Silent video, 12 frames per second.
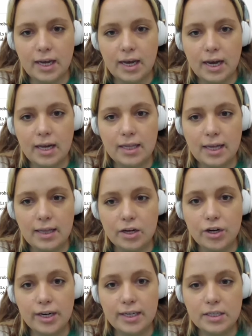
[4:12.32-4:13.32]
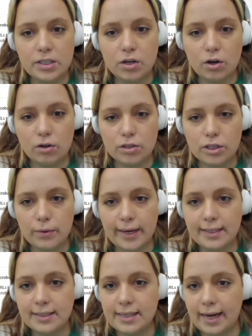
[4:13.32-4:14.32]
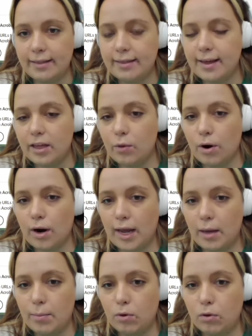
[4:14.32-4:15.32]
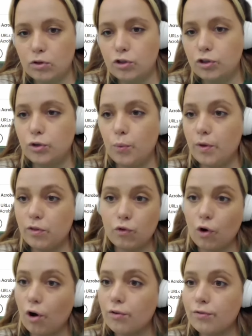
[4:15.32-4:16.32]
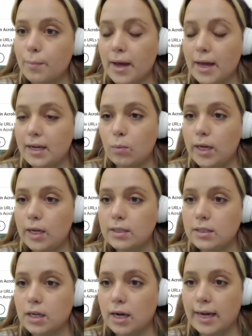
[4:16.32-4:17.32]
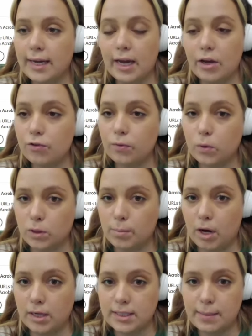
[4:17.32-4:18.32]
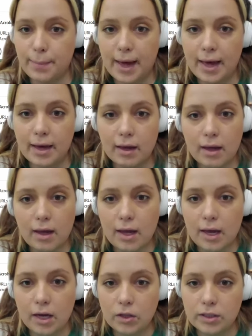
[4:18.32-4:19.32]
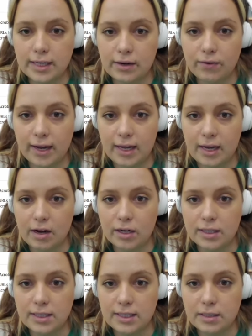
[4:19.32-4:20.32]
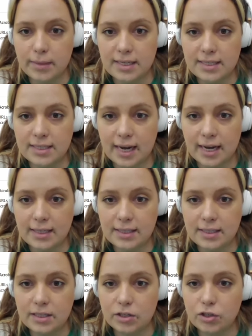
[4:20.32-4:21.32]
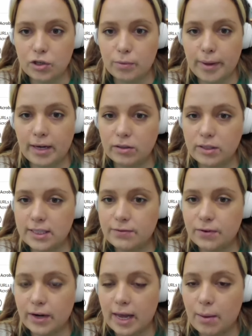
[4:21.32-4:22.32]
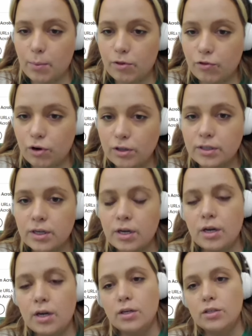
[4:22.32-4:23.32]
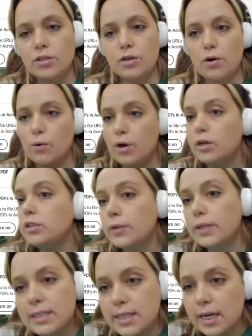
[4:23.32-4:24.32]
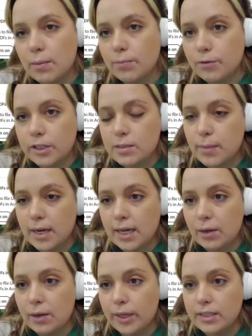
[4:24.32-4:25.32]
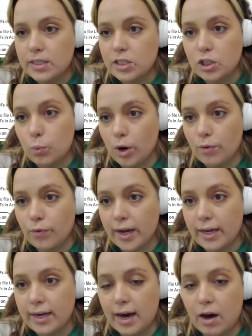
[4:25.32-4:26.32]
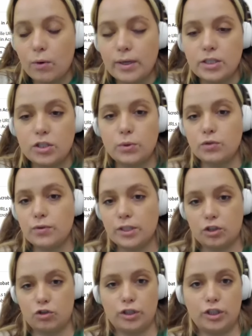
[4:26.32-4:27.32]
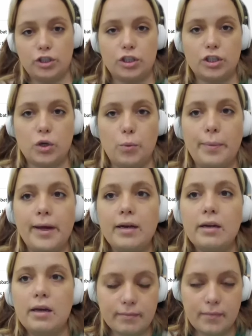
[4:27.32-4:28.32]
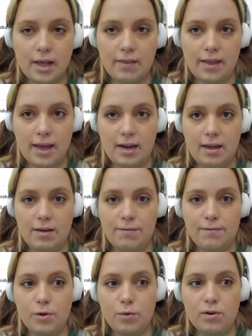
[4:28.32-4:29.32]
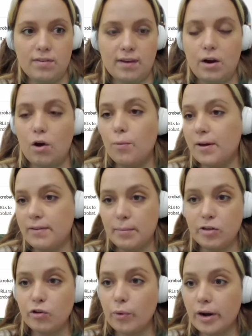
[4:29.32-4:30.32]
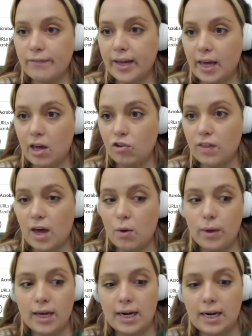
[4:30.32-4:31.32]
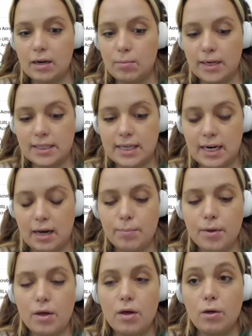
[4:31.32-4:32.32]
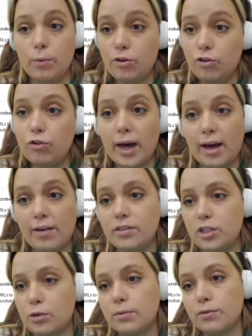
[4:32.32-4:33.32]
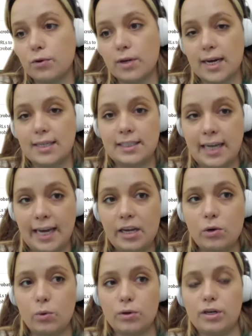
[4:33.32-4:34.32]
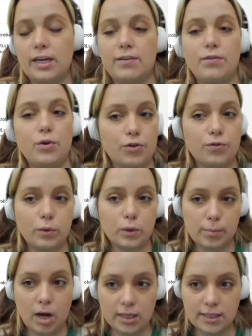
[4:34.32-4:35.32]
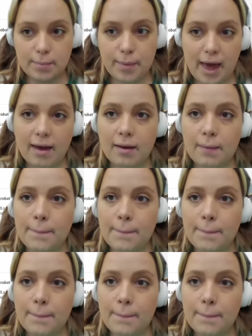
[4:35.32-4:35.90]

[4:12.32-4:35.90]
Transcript: And then there is also a date that you are able to withdraw from any weeks and get your full deposit back. It looks like right here it says May 2nd. There's no penalties for camp withdrawals. So you can sign up for as many weeks as you want right now as soon as registration is open. And then if you decide, oh, my family's going on vacation that week and I didn't need to sign up, we do have to know before that date in order to give you your full deposit back.